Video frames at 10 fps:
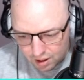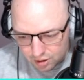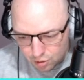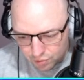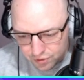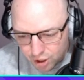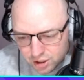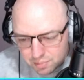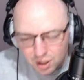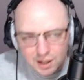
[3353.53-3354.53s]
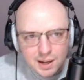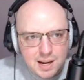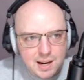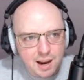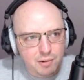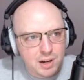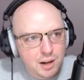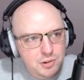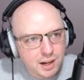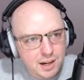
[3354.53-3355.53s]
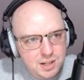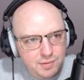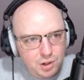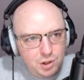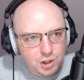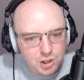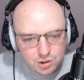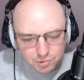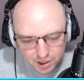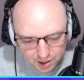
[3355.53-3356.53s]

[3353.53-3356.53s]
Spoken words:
You're third in my league, Harry. Okay, let's have a look at your.